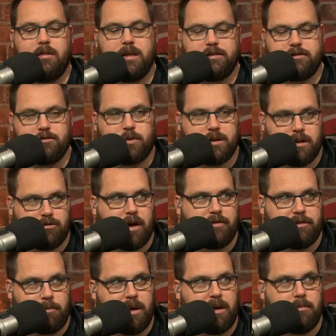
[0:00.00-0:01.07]
this is what they
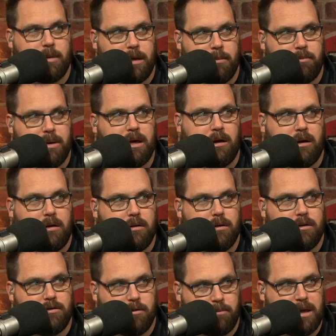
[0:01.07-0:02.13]
drafted Pittman to be,
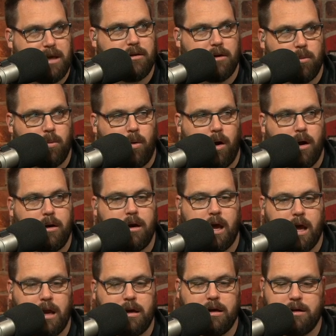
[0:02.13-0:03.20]
yes. to be their one,
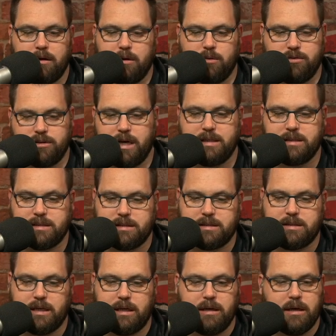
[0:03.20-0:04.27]
and it, it was nice to
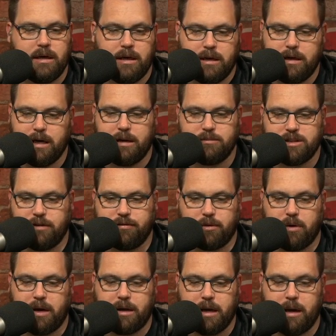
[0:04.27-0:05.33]
see. He had himself a
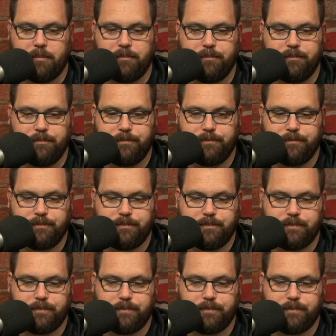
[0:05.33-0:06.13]
great game. Uh,